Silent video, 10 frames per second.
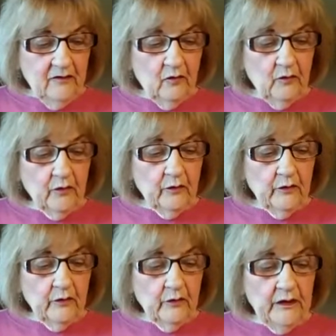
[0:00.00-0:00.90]
So
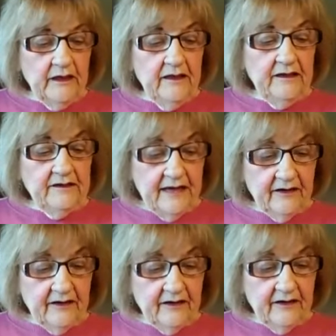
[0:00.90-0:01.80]
early in the
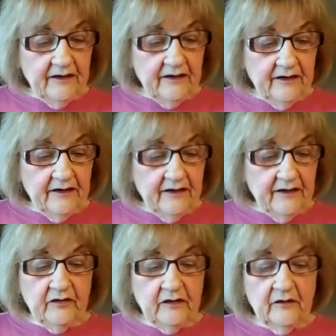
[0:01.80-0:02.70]
text, Jesus
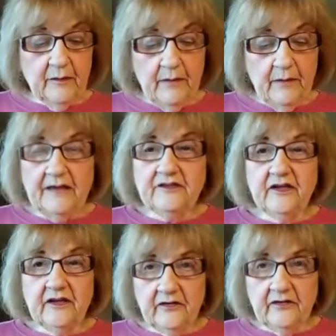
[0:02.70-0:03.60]
makes it clear that
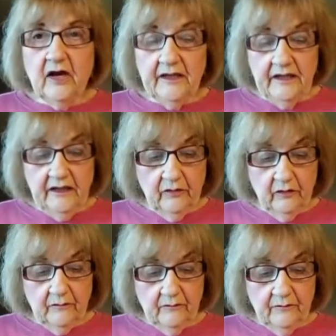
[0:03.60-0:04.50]
magic is not
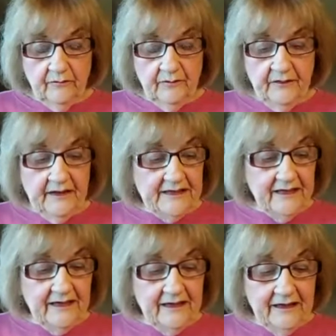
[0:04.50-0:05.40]
evil.
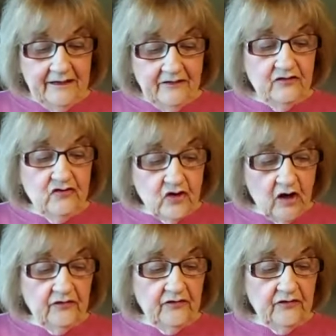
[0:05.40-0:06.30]
It
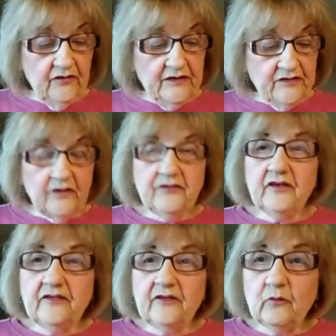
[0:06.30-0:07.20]
just
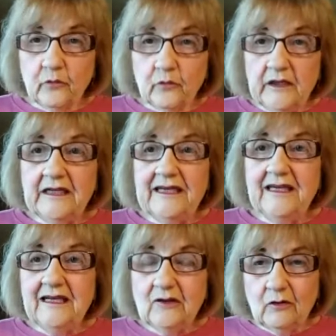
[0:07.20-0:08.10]
doesn't
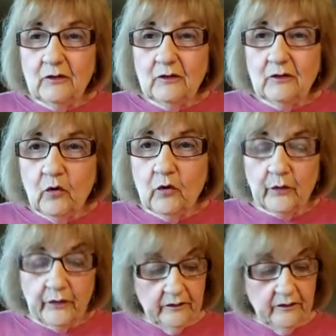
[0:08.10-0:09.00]
really totally
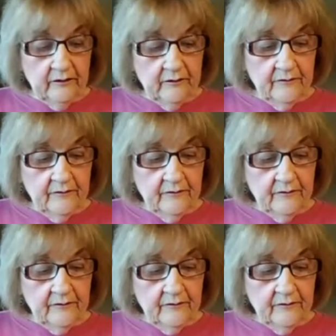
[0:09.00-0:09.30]
work.